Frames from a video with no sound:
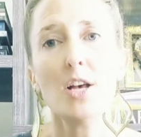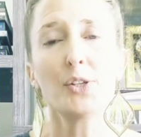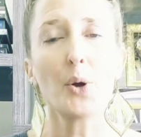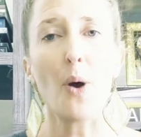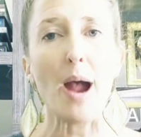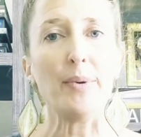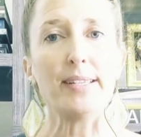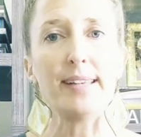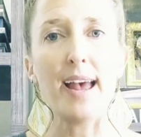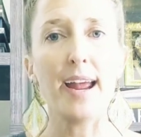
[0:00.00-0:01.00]
So I
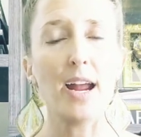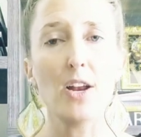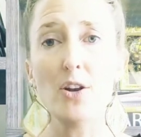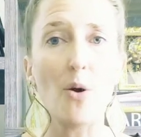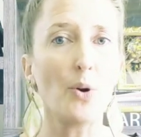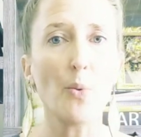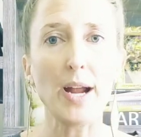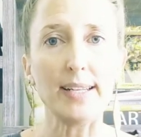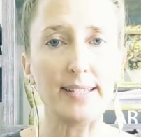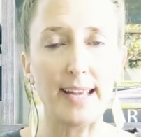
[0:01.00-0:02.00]
would say no to
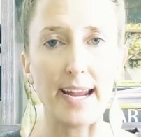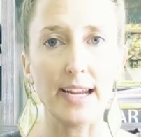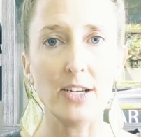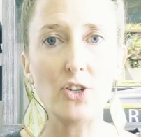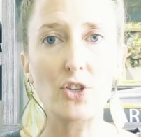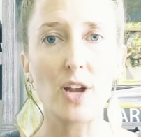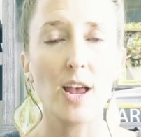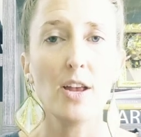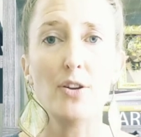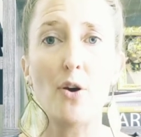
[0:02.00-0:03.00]
white sage,
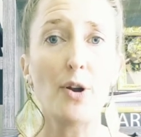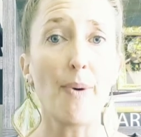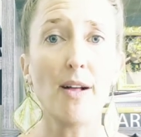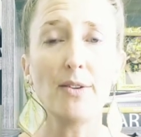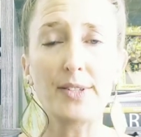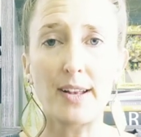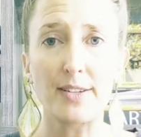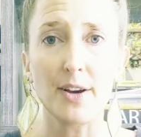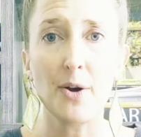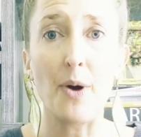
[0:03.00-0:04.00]
no to Palo
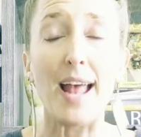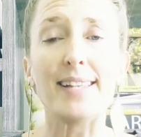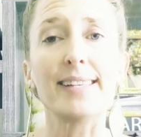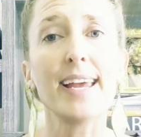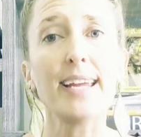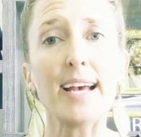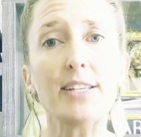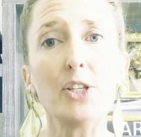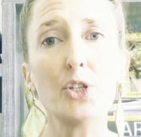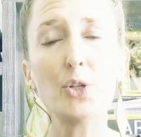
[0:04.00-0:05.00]
Santo, and say
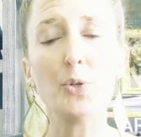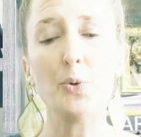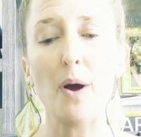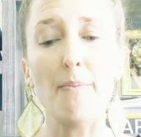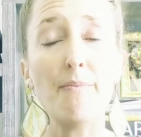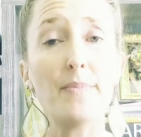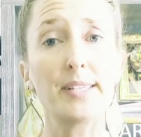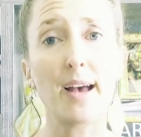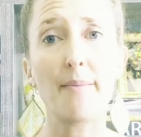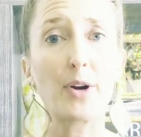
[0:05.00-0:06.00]
yes to
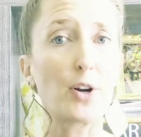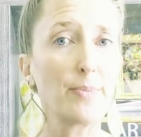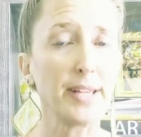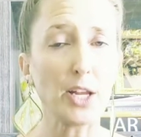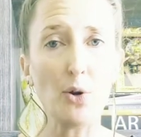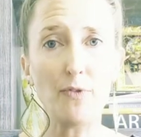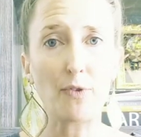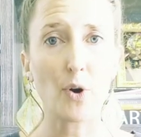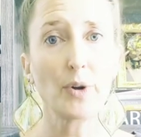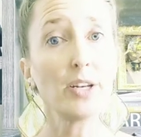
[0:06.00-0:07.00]
some herbs that
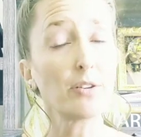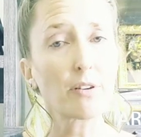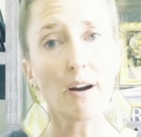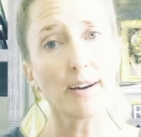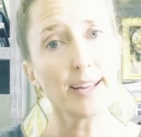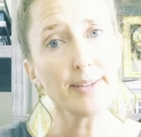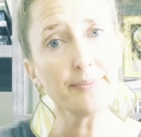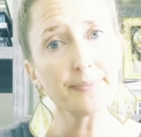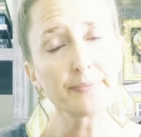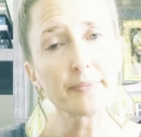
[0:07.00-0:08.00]
you've grown in your garden